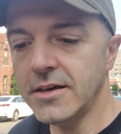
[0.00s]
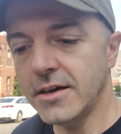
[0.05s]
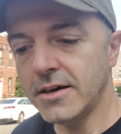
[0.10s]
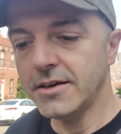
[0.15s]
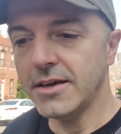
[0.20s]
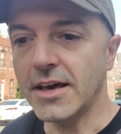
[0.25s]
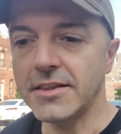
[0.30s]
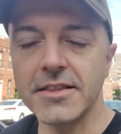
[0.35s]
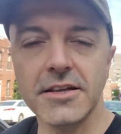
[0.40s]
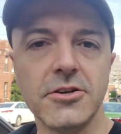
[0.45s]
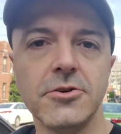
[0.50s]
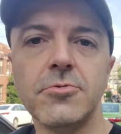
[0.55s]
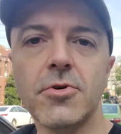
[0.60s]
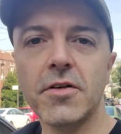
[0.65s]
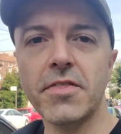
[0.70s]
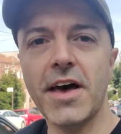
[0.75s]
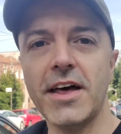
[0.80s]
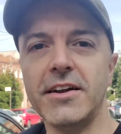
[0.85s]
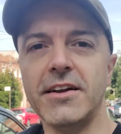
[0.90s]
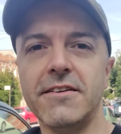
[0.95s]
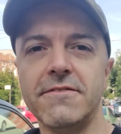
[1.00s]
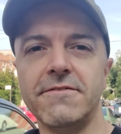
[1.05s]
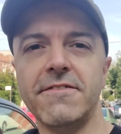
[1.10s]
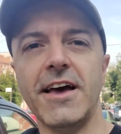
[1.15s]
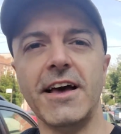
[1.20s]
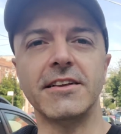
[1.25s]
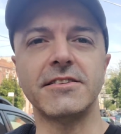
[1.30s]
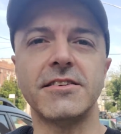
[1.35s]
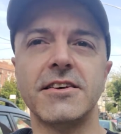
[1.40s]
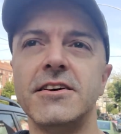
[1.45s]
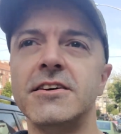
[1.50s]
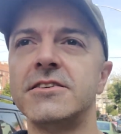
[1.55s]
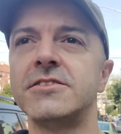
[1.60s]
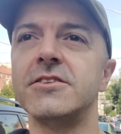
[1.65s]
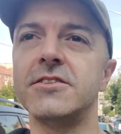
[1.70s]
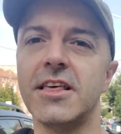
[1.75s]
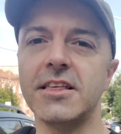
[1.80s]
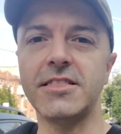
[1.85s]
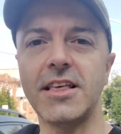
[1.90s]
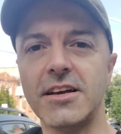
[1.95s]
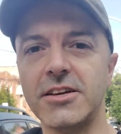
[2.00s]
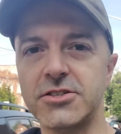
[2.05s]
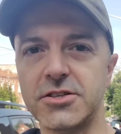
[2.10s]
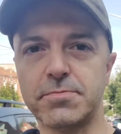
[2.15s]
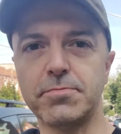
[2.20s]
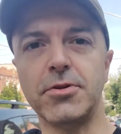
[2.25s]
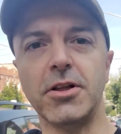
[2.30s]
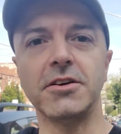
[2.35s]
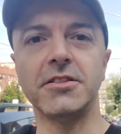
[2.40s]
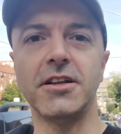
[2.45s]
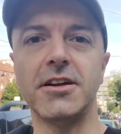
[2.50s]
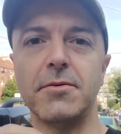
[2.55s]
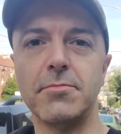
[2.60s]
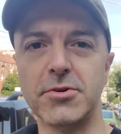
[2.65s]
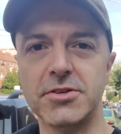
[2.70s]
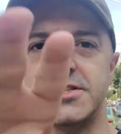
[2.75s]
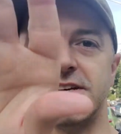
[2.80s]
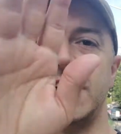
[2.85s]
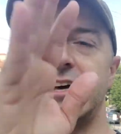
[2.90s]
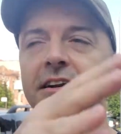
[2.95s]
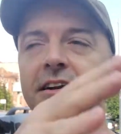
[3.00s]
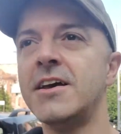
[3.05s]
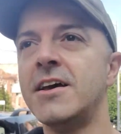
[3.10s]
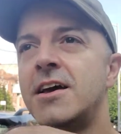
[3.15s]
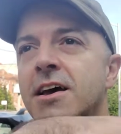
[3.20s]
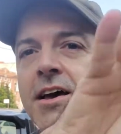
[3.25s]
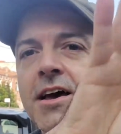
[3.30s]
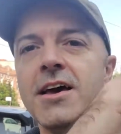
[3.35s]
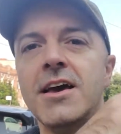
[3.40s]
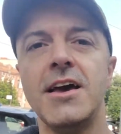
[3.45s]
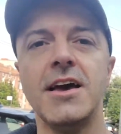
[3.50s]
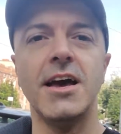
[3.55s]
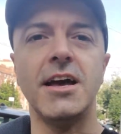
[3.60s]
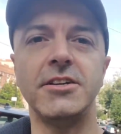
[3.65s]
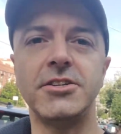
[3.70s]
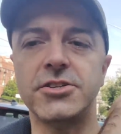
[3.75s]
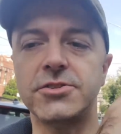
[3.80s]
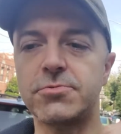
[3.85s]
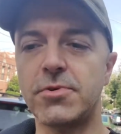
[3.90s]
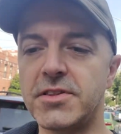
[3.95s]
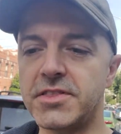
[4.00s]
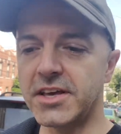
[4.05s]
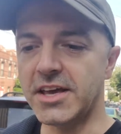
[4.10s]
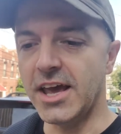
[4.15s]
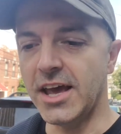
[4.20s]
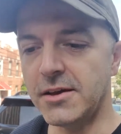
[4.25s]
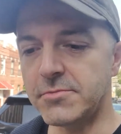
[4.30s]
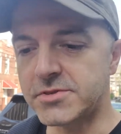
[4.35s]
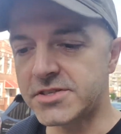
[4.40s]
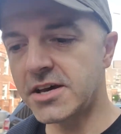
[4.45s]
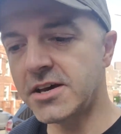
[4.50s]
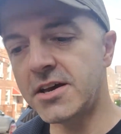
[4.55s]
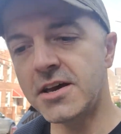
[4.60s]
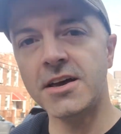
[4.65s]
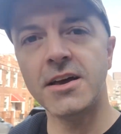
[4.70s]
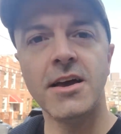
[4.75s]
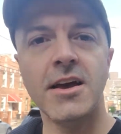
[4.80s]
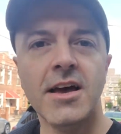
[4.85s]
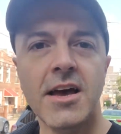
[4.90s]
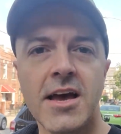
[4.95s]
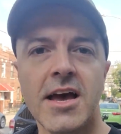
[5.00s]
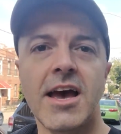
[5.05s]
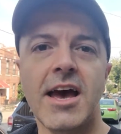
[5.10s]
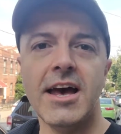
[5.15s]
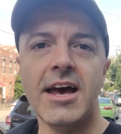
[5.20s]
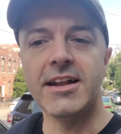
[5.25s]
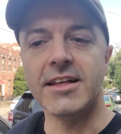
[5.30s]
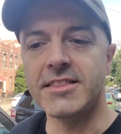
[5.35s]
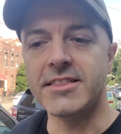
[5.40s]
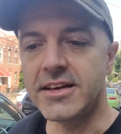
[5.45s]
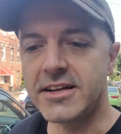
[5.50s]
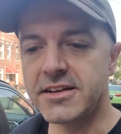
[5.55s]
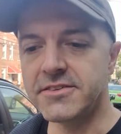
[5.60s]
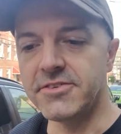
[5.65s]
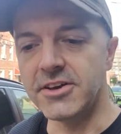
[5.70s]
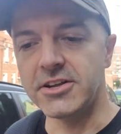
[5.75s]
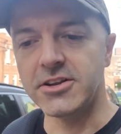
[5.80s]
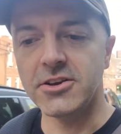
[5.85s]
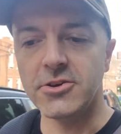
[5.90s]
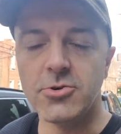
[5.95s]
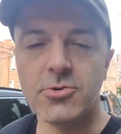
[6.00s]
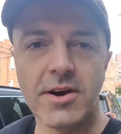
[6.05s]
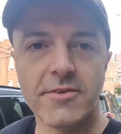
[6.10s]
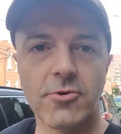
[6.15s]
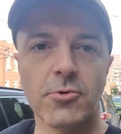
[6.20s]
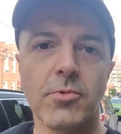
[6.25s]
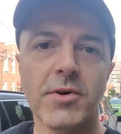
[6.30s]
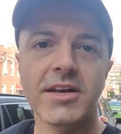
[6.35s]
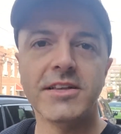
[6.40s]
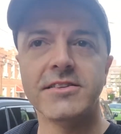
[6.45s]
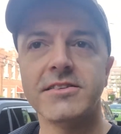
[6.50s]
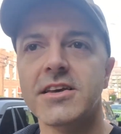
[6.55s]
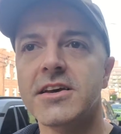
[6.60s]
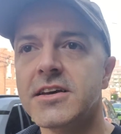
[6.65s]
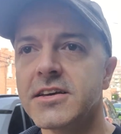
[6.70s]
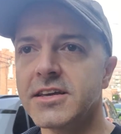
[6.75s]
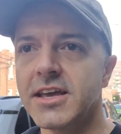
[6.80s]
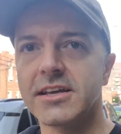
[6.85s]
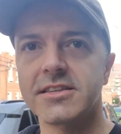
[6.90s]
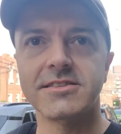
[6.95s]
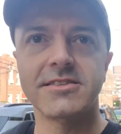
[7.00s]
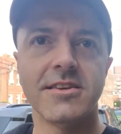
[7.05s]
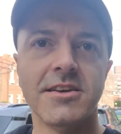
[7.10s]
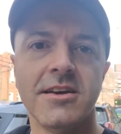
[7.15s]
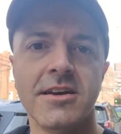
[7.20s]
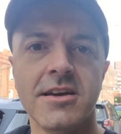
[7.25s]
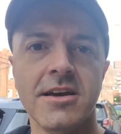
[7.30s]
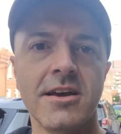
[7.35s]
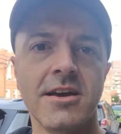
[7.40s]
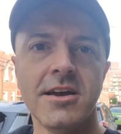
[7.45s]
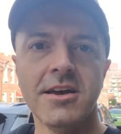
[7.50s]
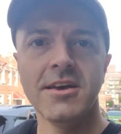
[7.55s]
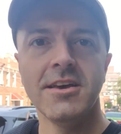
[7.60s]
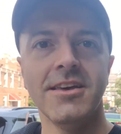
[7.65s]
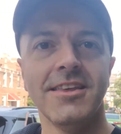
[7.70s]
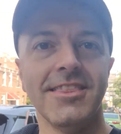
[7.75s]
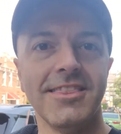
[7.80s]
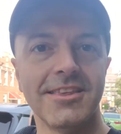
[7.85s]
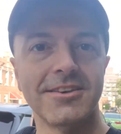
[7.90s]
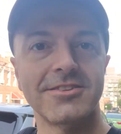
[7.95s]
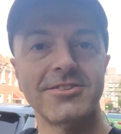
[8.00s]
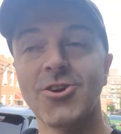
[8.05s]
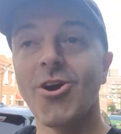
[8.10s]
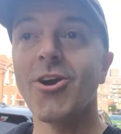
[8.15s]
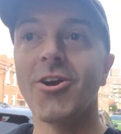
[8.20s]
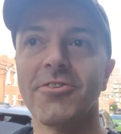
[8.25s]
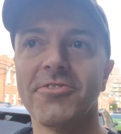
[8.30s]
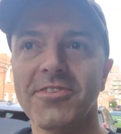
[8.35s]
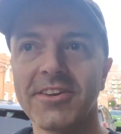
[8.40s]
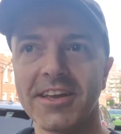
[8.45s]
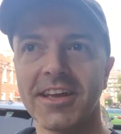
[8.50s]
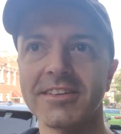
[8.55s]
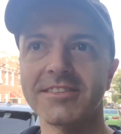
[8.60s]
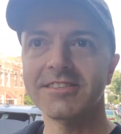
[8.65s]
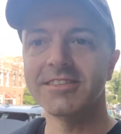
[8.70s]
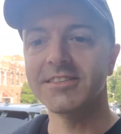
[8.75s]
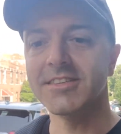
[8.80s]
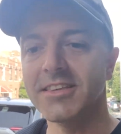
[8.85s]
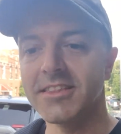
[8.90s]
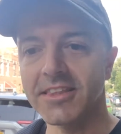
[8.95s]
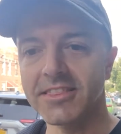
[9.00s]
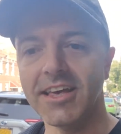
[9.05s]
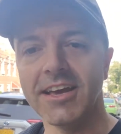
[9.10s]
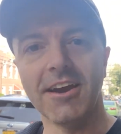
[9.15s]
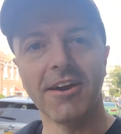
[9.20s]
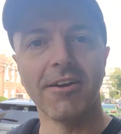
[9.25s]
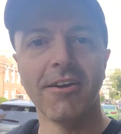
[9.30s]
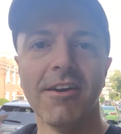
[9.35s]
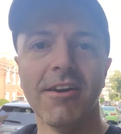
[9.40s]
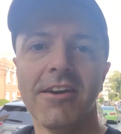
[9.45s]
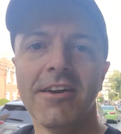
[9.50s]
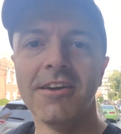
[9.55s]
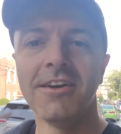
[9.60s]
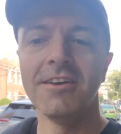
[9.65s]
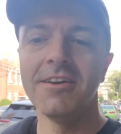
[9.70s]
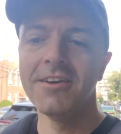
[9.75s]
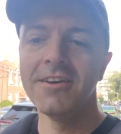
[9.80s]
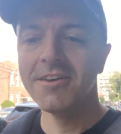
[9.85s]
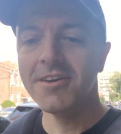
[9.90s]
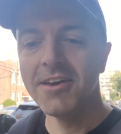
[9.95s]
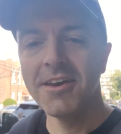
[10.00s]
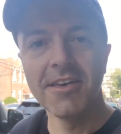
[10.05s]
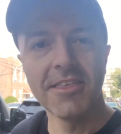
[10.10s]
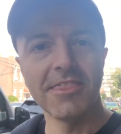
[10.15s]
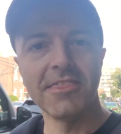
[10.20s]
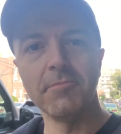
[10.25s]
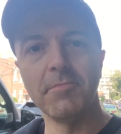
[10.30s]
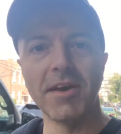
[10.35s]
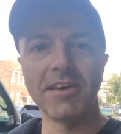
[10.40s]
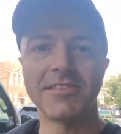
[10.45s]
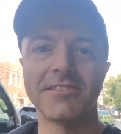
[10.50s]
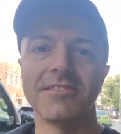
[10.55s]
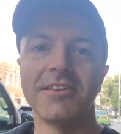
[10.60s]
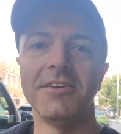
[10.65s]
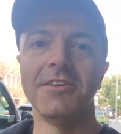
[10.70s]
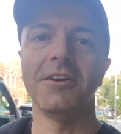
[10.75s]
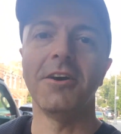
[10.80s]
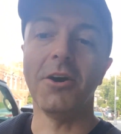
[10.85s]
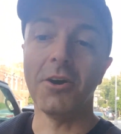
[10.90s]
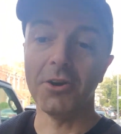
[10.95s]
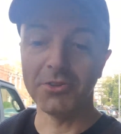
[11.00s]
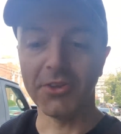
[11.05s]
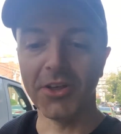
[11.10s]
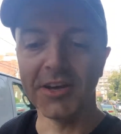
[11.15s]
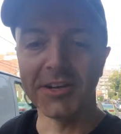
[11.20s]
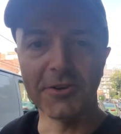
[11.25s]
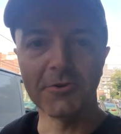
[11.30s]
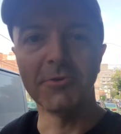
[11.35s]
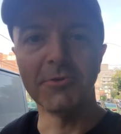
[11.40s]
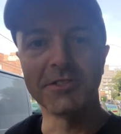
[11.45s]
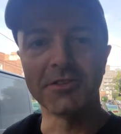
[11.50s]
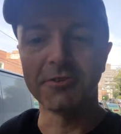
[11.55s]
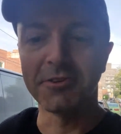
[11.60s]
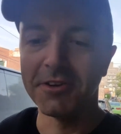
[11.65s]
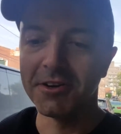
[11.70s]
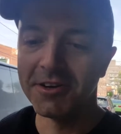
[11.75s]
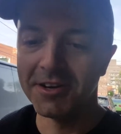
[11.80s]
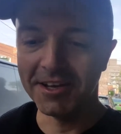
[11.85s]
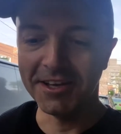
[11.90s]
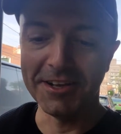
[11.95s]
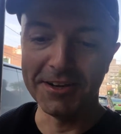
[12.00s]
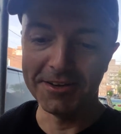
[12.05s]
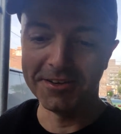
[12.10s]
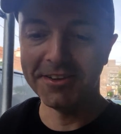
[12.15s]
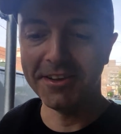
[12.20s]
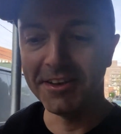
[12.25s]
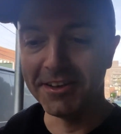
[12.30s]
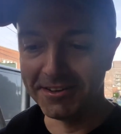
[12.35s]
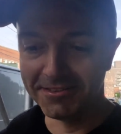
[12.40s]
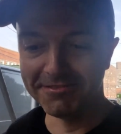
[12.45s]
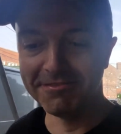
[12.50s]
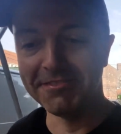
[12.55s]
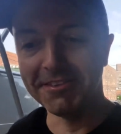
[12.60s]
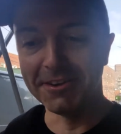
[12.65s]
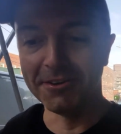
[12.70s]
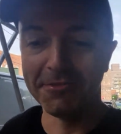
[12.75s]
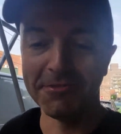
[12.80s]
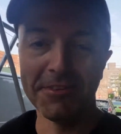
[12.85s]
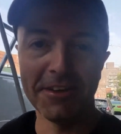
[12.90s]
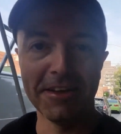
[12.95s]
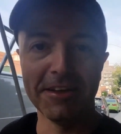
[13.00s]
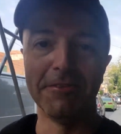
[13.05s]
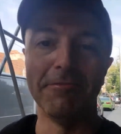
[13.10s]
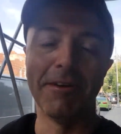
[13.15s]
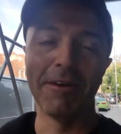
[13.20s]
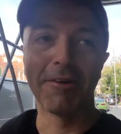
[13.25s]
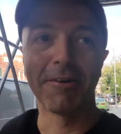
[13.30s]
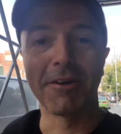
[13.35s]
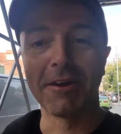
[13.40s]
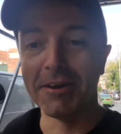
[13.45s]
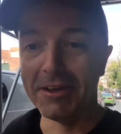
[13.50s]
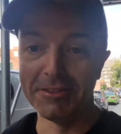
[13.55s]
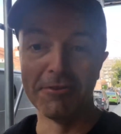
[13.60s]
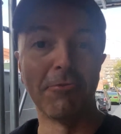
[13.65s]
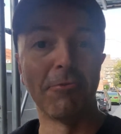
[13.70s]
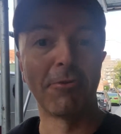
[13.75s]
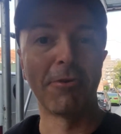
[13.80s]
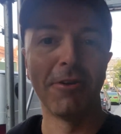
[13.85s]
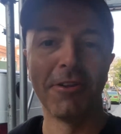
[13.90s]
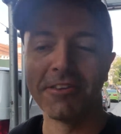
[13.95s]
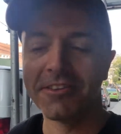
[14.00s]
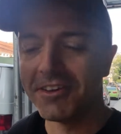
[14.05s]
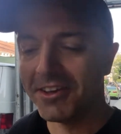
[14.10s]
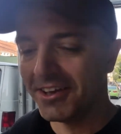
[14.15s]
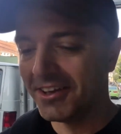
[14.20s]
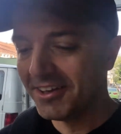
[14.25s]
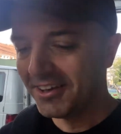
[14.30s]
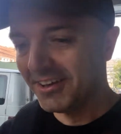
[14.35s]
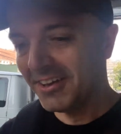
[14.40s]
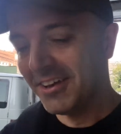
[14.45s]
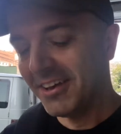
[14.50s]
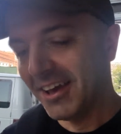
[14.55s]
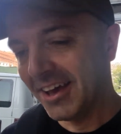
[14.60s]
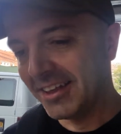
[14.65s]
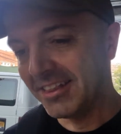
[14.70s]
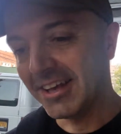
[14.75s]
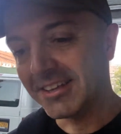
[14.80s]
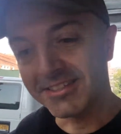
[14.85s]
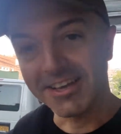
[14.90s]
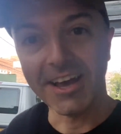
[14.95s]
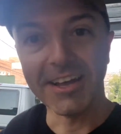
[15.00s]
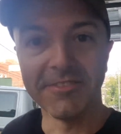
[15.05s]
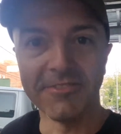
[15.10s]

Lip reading: yeah, they do all that in advance so that they can just plug the numbers in and just run the games. And at the end of it, whoever wins gets the scarf and gets to say that they are the best online quizzer in America, in the world. And that's kind of